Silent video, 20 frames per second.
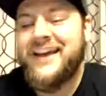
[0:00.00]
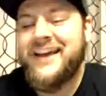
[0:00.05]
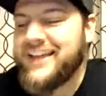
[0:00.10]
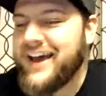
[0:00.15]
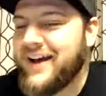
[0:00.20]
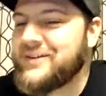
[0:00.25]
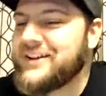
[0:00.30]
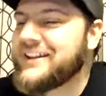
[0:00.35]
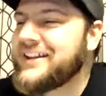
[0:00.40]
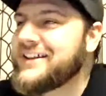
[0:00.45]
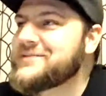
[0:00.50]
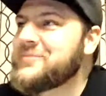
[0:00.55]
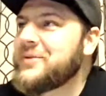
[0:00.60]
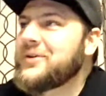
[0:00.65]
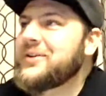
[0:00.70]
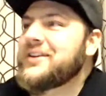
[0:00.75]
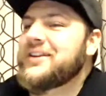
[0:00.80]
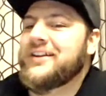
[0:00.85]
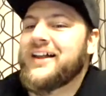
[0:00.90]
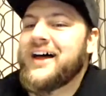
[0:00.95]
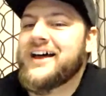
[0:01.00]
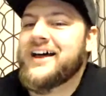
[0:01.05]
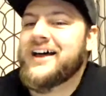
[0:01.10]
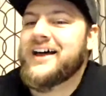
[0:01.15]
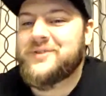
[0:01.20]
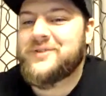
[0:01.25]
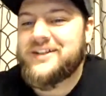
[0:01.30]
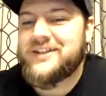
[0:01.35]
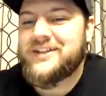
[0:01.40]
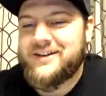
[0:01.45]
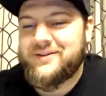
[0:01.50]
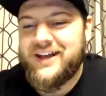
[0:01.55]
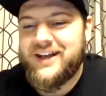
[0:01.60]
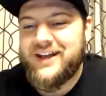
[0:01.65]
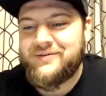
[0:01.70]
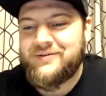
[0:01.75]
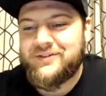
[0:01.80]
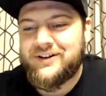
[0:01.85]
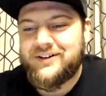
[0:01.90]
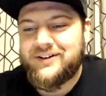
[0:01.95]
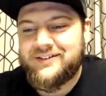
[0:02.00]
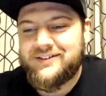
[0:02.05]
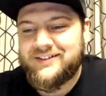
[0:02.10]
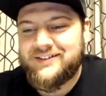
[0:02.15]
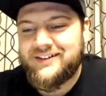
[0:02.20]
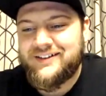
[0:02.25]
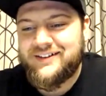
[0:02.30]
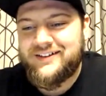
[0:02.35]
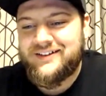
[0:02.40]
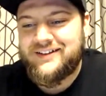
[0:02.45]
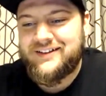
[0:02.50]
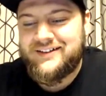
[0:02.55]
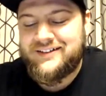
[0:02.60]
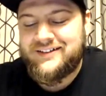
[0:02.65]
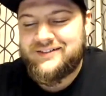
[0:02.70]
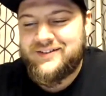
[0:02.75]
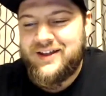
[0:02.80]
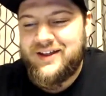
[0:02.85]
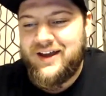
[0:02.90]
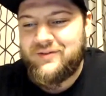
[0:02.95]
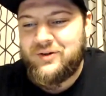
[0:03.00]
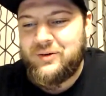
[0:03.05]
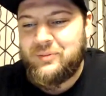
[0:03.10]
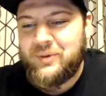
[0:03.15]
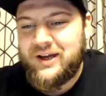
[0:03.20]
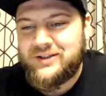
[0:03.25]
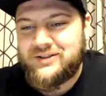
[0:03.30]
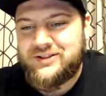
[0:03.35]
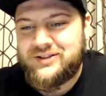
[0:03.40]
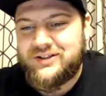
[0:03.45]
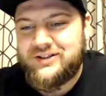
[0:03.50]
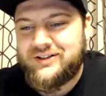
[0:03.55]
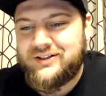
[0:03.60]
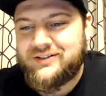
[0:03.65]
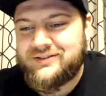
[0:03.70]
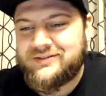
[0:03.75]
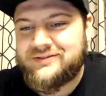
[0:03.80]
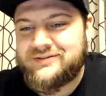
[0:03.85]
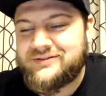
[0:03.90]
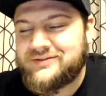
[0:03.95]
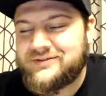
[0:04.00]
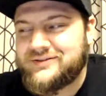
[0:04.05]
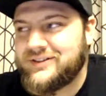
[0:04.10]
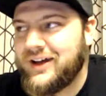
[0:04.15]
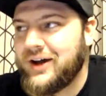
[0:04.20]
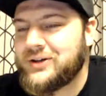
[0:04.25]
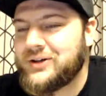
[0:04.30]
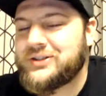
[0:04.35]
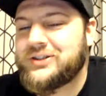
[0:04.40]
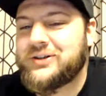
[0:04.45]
I mean, that's probably the last place I would ever picture Usher